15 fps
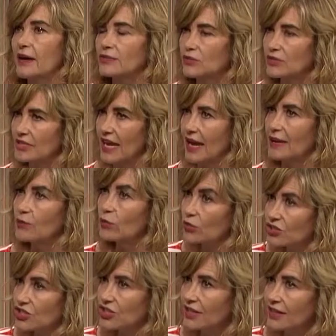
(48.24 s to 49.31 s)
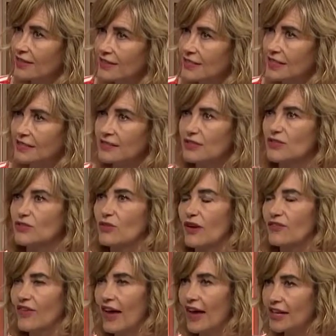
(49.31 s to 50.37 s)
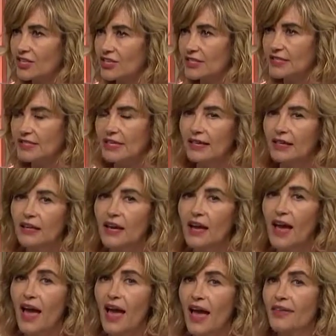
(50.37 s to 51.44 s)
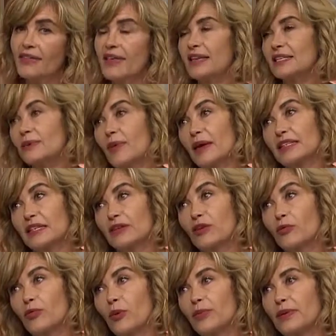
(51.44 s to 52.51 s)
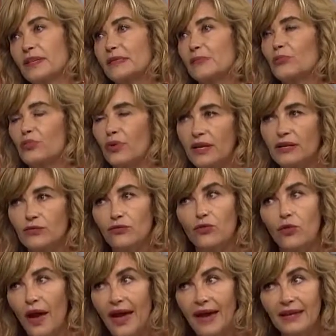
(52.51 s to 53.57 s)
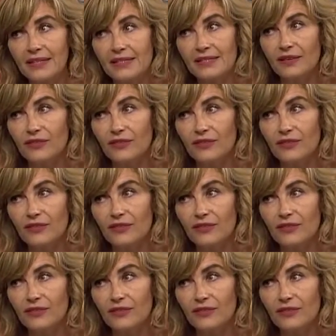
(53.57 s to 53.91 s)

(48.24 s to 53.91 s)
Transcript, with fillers: it helps retain moisture in the skin, so it's great for aging skin. And the antibacterial properties brilliant for acne